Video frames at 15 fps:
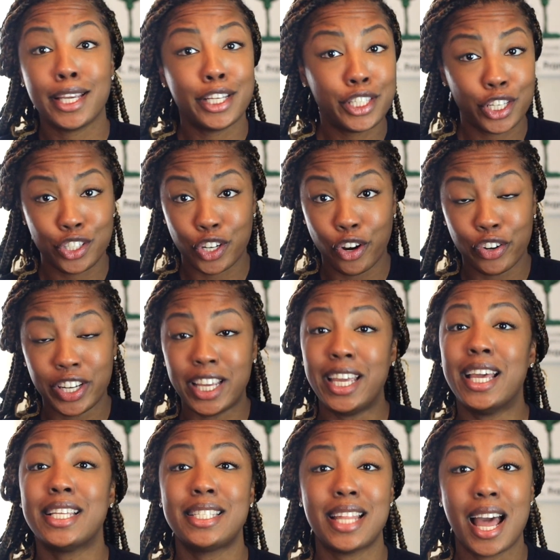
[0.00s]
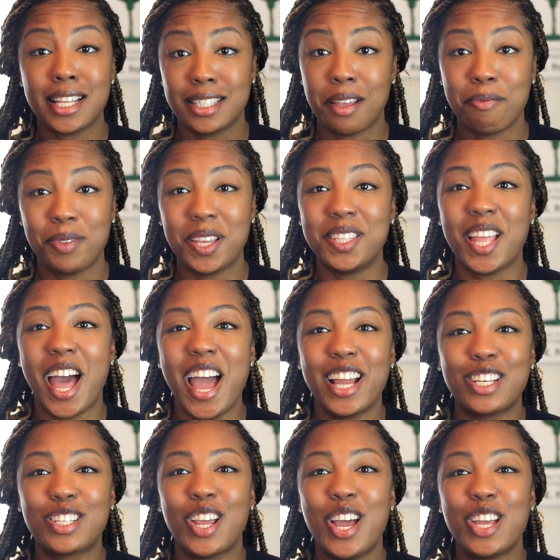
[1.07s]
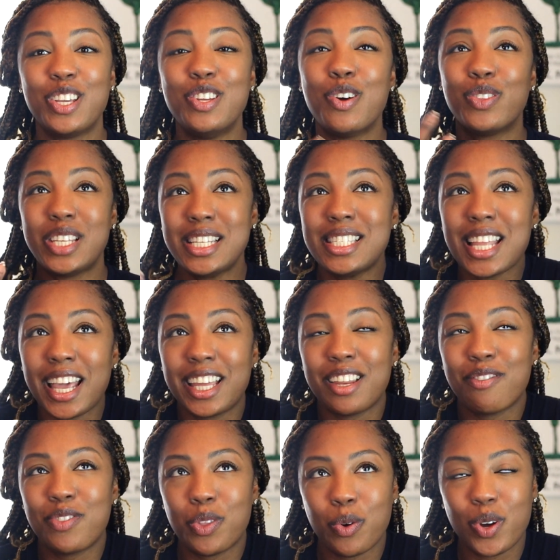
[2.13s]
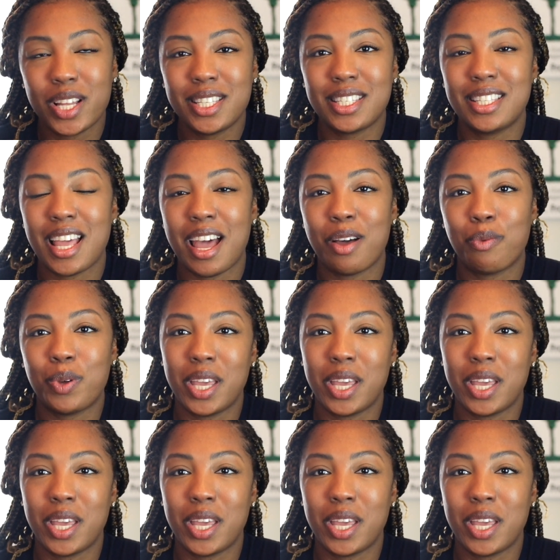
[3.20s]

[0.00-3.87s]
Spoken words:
It's a journey. It's not something that, these negative thoughts that